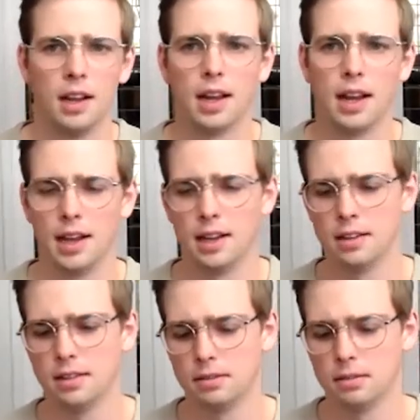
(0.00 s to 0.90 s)

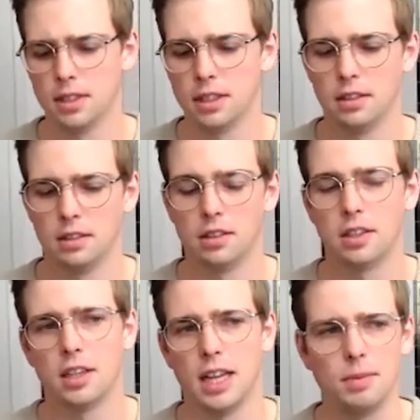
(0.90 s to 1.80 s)
And
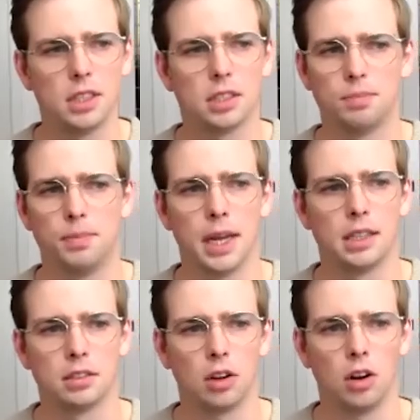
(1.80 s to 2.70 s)
the image is
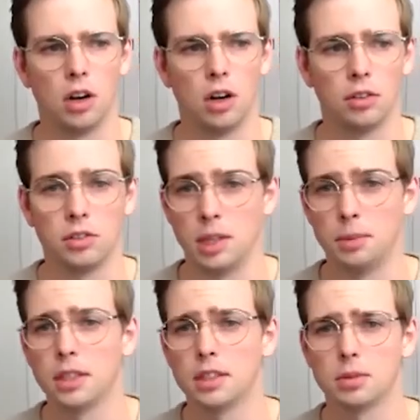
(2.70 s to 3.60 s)
based on
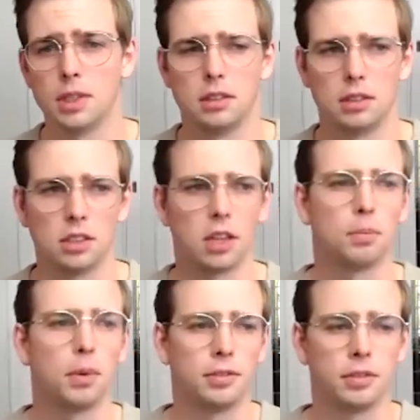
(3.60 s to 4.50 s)
Debian as well, just like
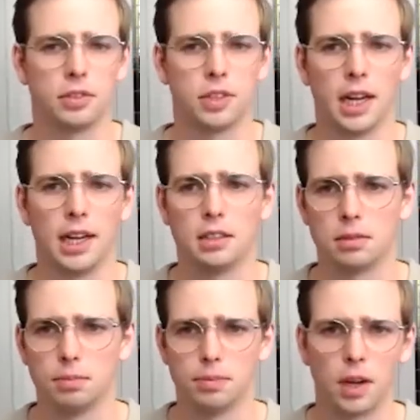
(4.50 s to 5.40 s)
Python 3.8.
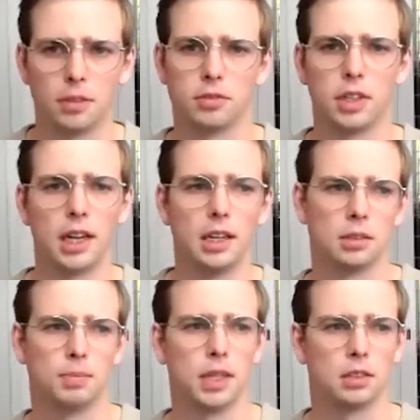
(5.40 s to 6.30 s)
Python 3.8
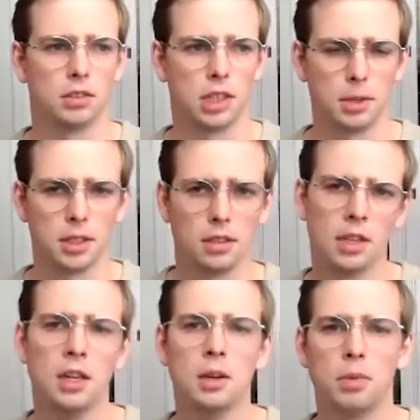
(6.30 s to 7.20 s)
is based on Debian,
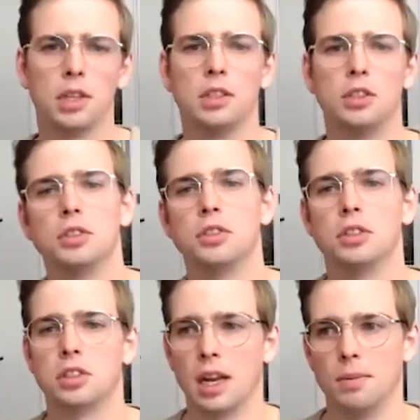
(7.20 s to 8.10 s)
but it uses the
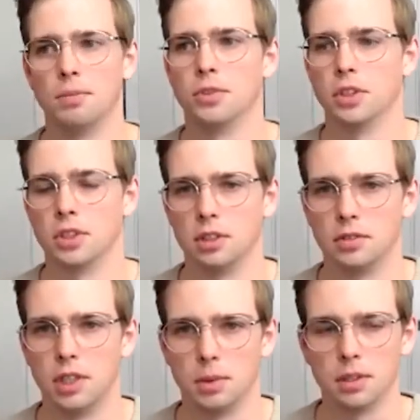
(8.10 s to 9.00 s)
slim version of
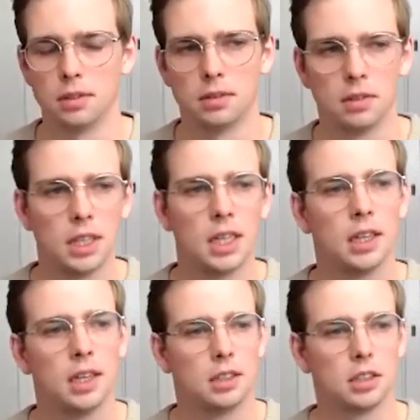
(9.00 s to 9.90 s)
Debian.
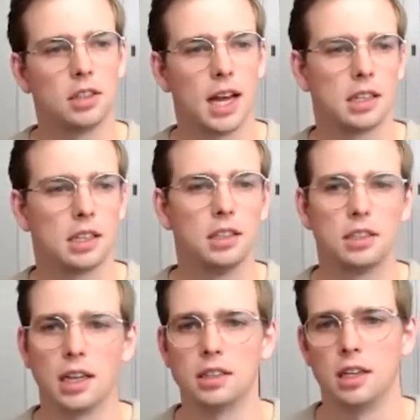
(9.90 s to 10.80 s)
It doesn't actually
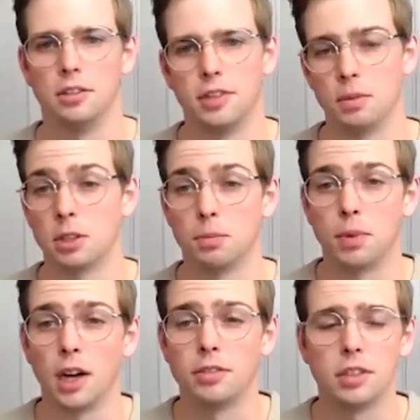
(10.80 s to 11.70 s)
change anything about the
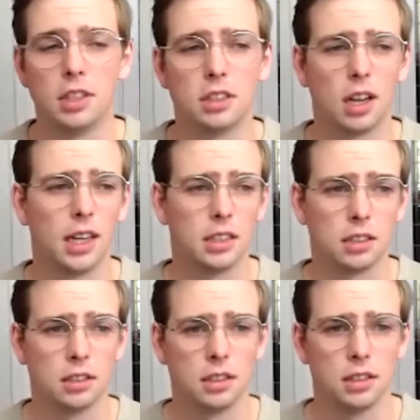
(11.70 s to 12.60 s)
Python installation